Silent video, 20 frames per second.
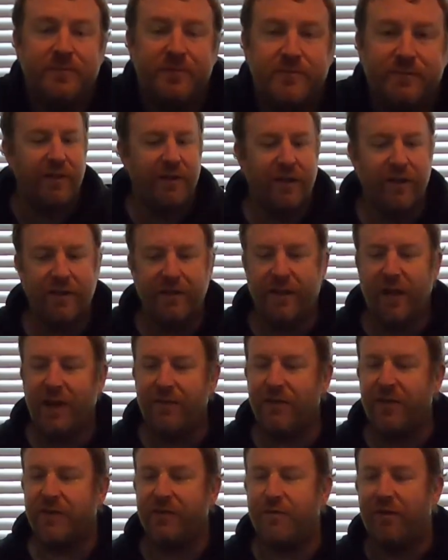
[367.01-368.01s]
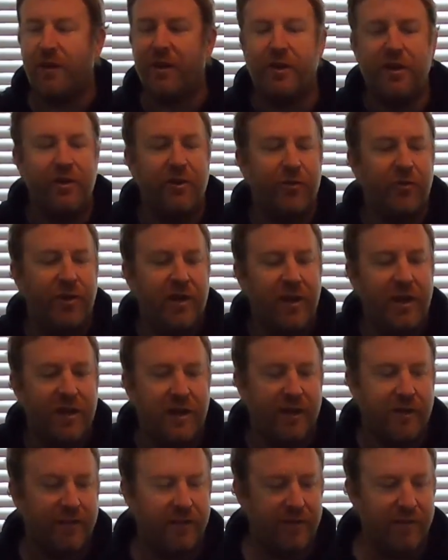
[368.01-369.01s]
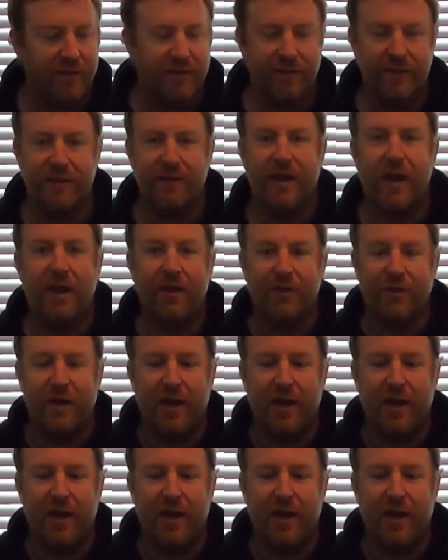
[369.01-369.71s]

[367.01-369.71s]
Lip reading: It does have this very unique style